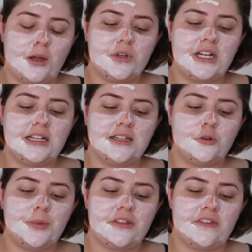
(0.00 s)
I want it a
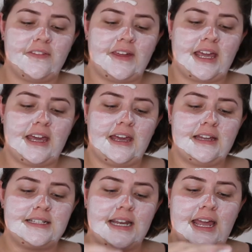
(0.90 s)
little bit thicker
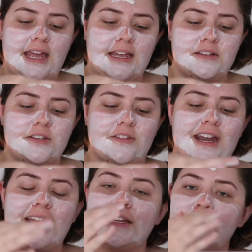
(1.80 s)
today so that
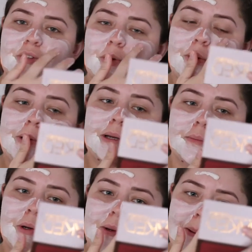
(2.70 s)
I can talk
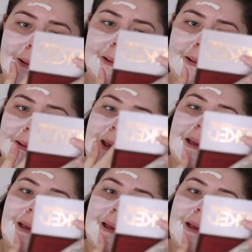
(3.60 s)
more